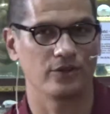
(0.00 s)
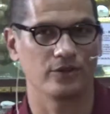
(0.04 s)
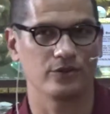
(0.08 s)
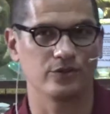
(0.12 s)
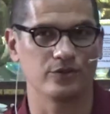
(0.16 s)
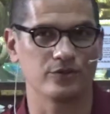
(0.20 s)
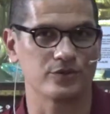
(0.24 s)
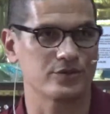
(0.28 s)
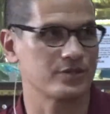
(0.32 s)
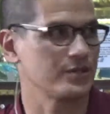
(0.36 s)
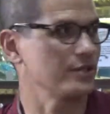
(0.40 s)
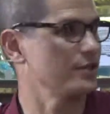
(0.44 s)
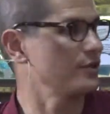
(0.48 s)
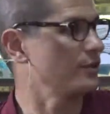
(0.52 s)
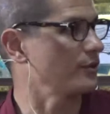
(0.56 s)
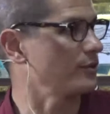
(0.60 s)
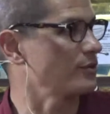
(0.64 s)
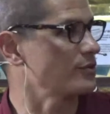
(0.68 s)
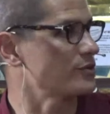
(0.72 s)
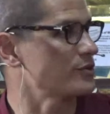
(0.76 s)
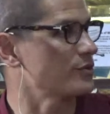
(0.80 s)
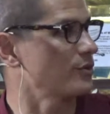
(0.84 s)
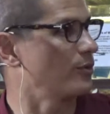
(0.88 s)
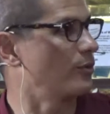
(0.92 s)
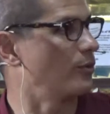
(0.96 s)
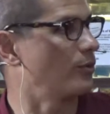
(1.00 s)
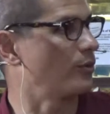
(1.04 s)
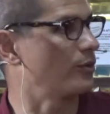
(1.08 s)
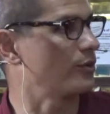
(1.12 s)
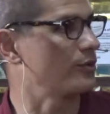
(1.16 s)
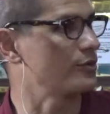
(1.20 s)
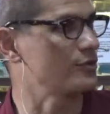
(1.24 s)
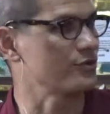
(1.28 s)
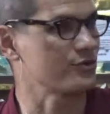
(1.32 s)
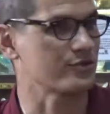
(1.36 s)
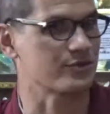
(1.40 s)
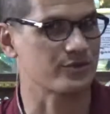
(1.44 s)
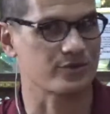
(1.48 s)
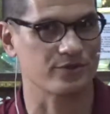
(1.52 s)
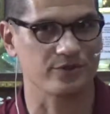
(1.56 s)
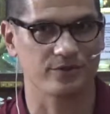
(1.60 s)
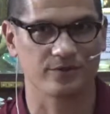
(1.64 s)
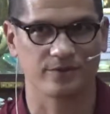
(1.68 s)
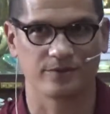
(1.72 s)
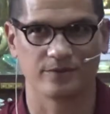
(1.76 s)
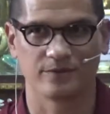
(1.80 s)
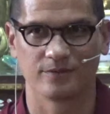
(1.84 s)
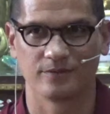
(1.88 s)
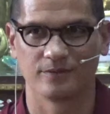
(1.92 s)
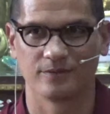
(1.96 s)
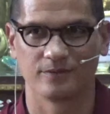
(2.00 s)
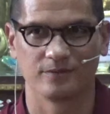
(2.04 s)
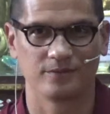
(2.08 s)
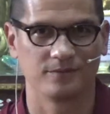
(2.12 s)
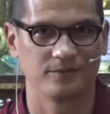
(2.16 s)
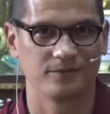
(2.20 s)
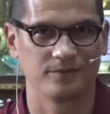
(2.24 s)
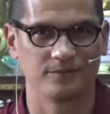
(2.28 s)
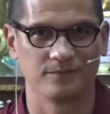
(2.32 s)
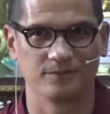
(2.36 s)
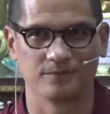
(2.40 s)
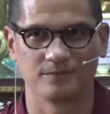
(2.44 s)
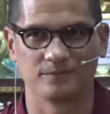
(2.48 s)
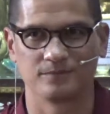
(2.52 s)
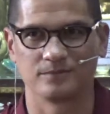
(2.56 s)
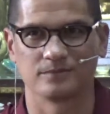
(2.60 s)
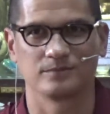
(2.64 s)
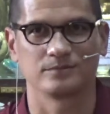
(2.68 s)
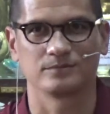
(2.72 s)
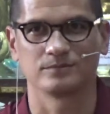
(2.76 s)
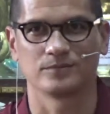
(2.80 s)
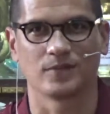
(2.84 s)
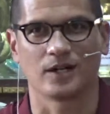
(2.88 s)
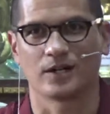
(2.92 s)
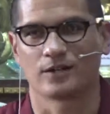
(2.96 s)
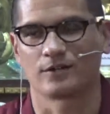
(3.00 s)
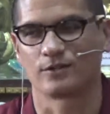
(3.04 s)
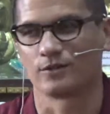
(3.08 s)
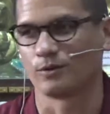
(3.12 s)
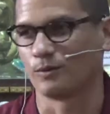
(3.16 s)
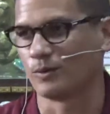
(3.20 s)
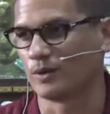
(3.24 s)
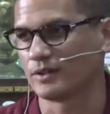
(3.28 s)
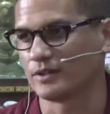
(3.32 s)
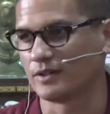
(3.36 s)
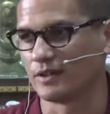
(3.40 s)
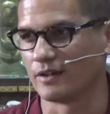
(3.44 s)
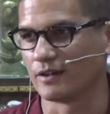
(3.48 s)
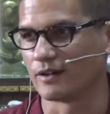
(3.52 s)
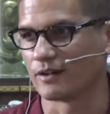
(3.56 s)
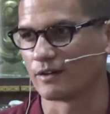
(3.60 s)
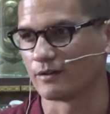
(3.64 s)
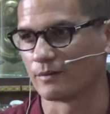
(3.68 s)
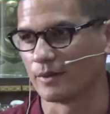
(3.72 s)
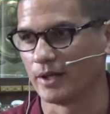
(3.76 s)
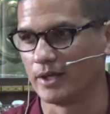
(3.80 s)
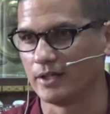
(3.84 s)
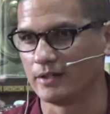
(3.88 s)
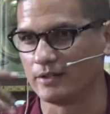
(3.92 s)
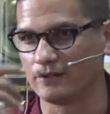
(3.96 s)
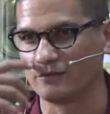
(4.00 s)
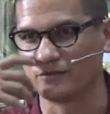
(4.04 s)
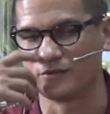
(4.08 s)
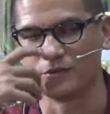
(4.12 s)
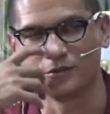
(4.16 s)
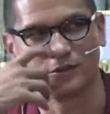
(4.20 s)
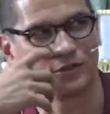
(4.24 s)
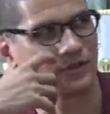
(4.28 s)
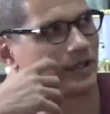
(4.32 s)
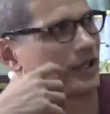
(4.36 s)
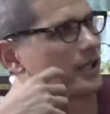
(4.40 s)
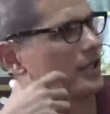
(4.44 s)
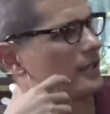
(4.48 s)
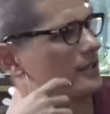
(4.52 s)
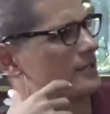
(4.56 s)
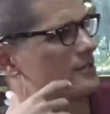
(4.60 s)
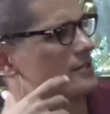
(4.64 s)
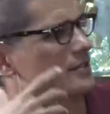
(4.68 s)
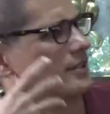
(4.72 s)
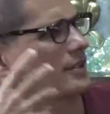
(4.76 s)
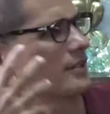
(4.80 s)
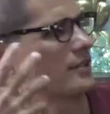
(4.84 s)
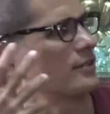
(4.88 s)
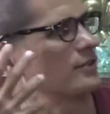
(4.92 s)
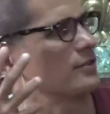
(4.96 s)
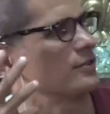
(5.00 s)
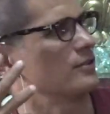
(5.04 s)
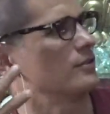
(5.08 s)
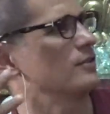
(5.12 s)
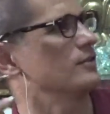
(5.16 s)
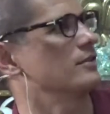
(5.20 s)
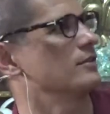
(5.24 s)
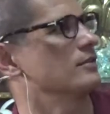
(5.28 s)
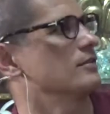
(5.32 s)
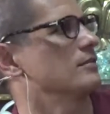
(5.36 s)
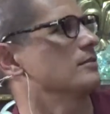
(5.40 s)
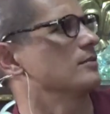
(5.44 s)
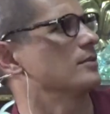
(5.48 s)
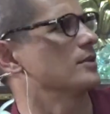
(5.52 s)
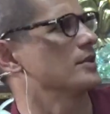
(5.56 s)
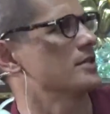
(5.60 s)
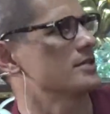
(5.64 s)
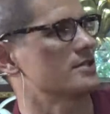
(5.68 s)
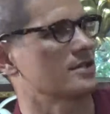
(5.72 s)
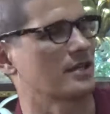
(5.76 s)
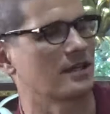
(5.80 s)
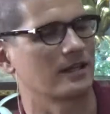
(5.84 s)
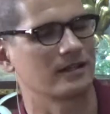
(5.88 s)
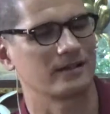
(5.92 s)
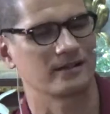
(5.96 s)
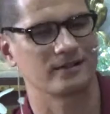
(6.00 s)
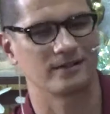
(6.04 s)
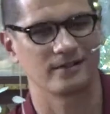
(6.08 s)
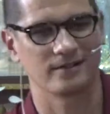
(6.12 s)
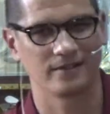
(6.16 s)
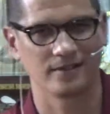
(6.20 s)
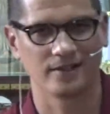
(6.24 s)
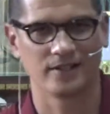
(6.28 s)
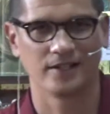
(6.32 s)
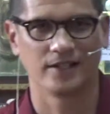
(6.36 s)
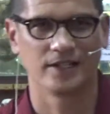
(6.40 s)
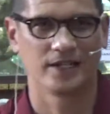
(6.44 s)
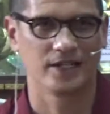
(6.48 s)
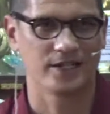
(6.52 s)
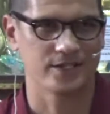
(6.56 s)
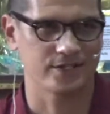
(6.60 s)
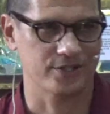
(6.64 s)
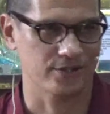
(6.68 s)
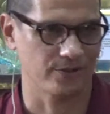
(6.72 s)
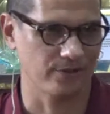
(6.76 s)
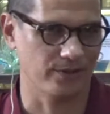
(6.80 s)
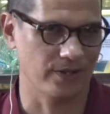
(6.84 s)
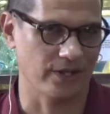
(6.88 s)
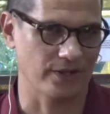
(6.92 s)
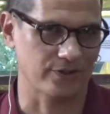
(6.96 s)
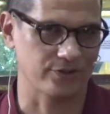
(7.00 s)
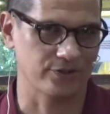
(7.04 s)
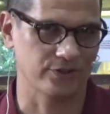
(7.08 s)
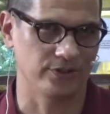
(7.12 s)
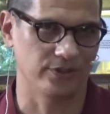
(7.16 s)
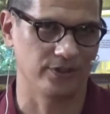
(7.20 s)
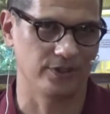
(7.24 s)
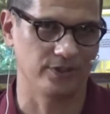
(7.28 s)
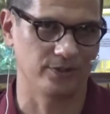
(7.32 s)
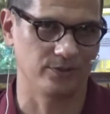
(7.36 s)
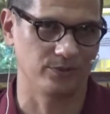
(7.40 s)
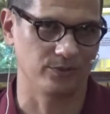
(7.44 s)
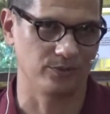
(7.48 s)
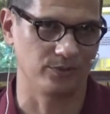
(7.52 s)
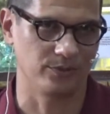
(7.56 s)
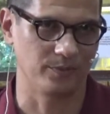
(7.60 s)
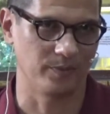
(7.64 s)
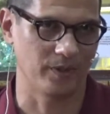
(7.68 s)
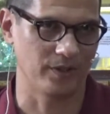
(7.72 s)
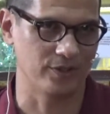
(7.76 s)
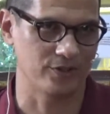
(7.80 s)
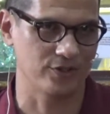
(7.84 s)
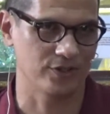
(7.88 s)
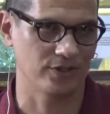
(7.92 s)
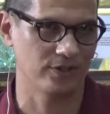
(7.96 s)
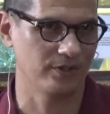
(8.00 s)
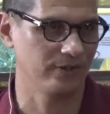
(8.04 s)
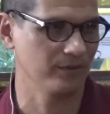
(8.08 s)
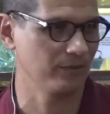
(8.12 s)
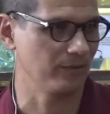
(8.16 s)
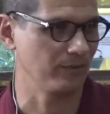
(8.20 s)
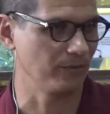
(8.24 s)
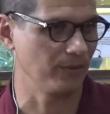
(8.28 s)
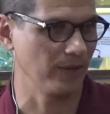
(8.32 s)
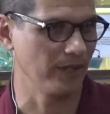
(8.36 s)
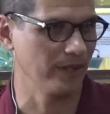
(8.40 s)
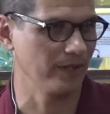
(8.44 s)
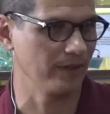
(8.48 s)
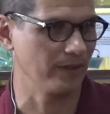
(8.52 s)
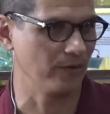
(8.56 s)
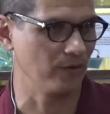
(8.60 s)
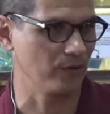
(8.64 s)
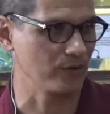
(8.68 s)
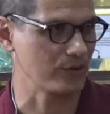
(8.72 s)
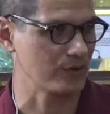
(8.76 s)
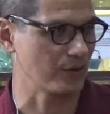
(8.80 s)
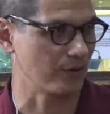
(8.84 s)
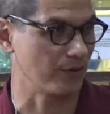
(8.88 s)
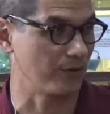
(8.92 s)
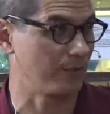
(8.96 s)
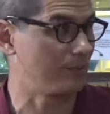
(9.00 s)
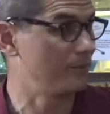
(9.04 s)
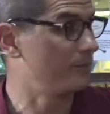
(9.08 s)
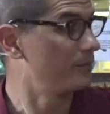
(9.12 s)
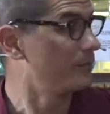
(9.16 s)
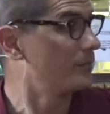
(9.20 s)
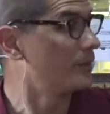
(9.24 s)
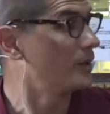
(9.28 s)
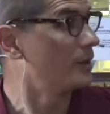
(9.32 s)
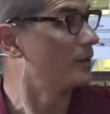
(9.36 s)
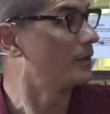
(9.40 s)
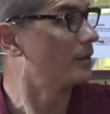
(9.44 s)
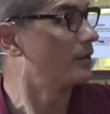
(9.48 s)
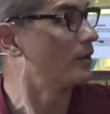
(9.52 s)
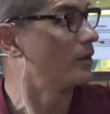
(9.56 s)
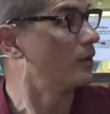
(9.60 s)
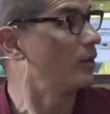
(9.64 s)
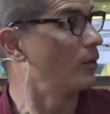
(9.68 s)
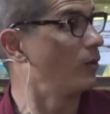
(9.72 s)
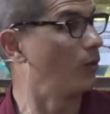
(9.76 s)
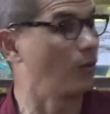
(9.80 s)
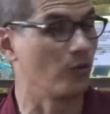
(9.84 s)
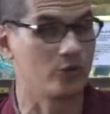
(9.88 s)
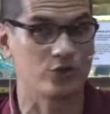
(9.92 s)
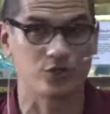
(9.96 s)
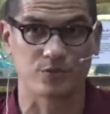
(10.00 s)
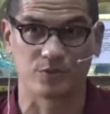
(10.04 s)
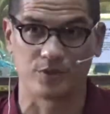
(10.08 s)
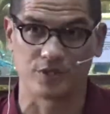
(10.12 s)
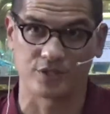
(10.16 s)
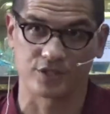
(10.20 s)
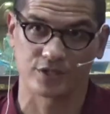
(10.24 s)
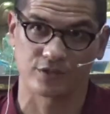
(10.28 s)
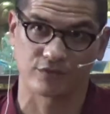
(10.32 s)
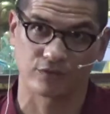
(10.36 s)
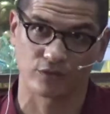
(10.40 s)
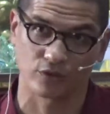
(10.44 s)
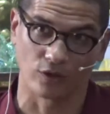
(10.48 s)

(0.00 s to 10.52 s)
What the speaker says: you see those orange, I don't know what they are, right? If you look at it, it's like, what is that? So actually, we mentioned, right, those are orange pieces of